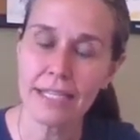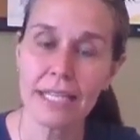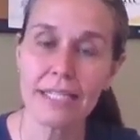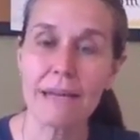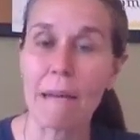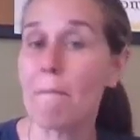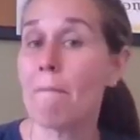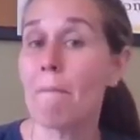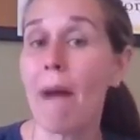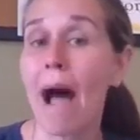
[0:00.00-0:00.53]
It's a
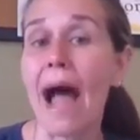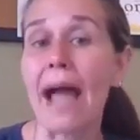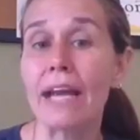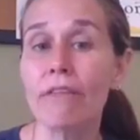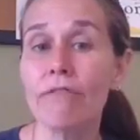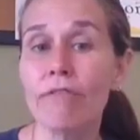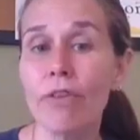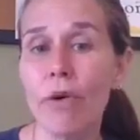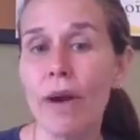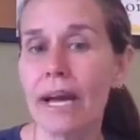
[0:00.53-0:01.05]

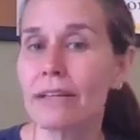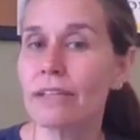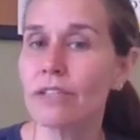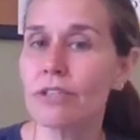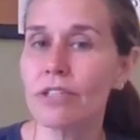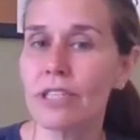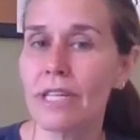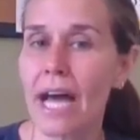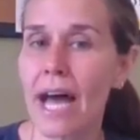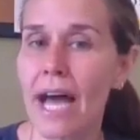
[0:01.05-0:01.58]
mindful
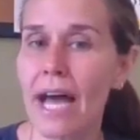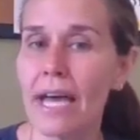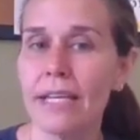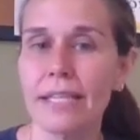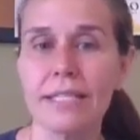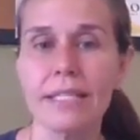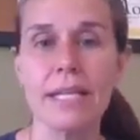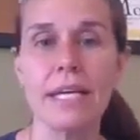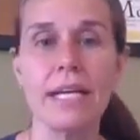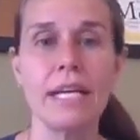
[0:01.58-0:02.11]

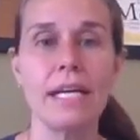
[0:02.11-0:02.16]
exercise